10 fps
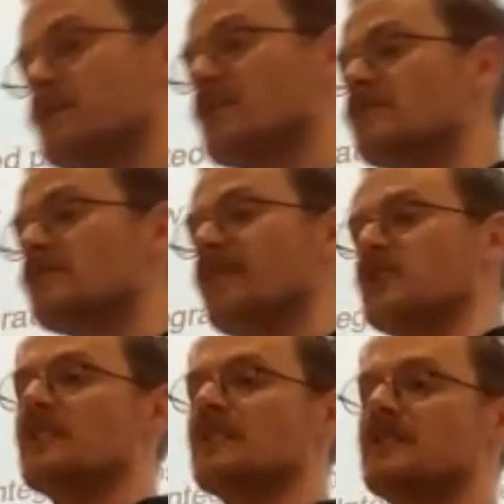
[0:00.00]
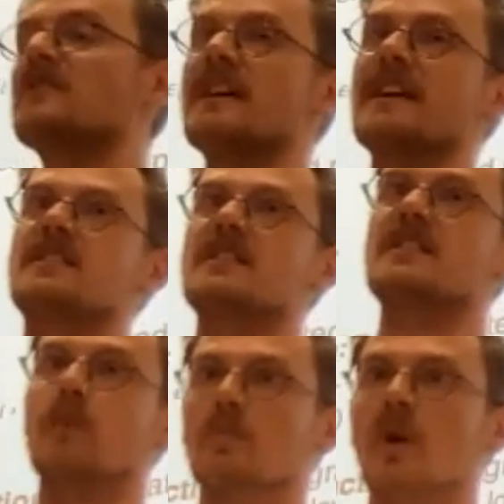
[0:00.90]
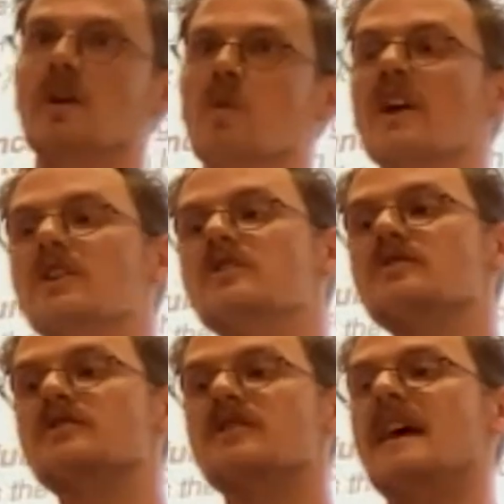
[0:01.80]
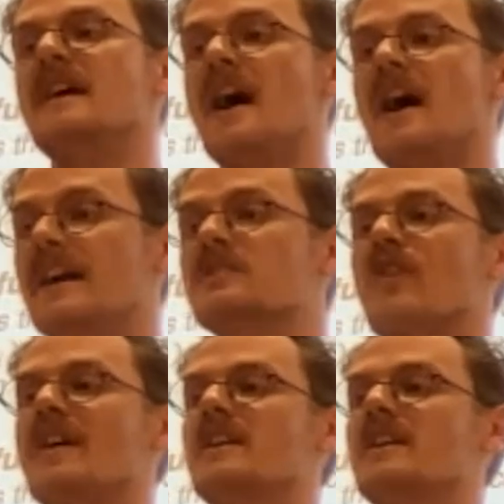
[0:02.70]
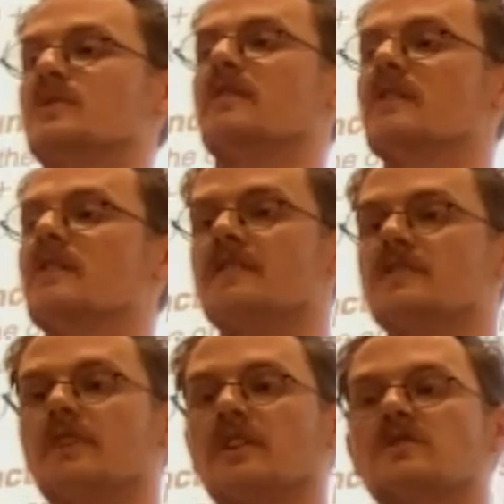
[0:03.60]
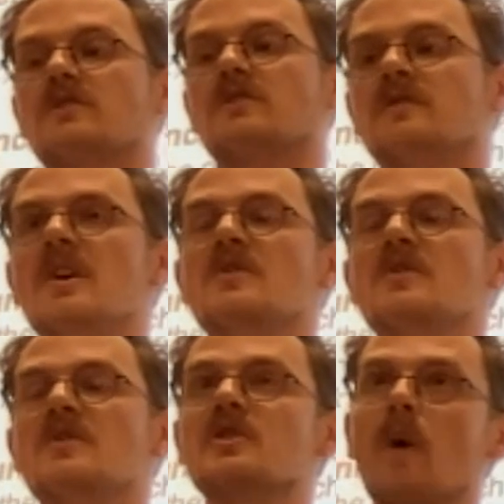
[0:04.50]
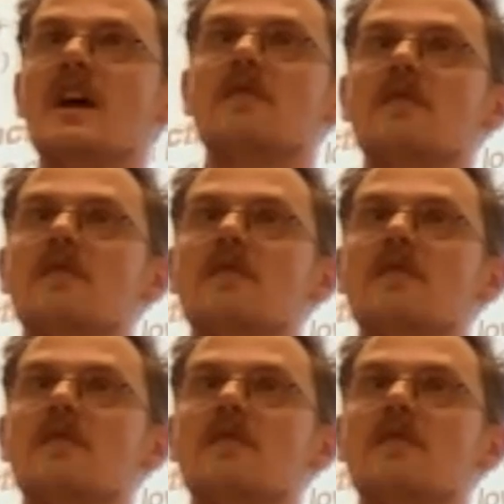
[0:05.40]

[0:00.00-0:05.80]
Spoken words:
acquisition function, because this is, I guess, the important point, we're going to use integrated posterior variance reduction. So the point